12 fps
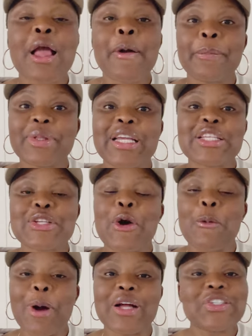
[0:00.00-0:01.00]
Please go
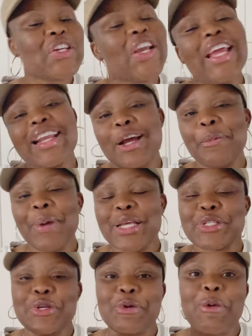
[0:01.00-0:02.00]
watch it and come back so
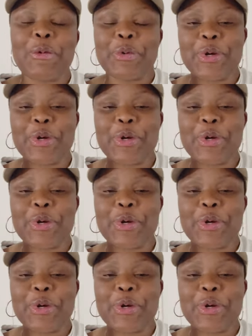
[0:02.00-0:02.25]
you know what we're